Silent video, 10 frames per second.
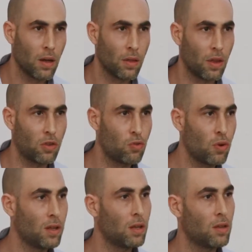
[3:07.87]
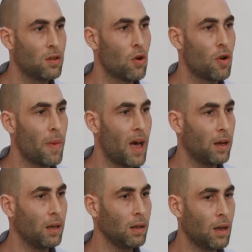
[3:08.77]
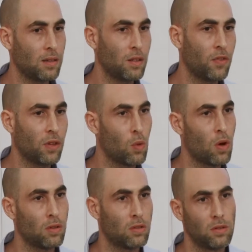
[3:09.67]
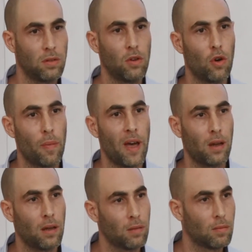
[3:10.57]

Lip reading: that treated your money as if it was your money,